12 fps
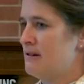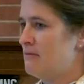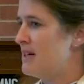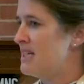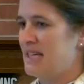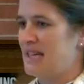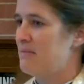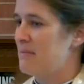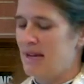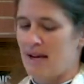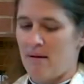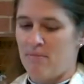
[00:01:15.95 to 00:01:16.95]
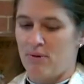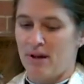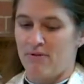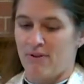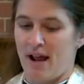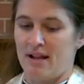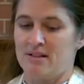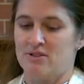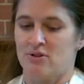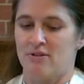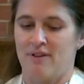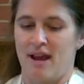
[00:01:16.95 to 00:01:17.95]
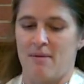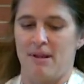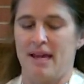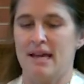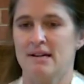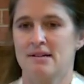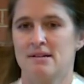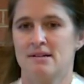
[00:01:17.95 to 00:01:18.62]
We didn't meet up with friends or family.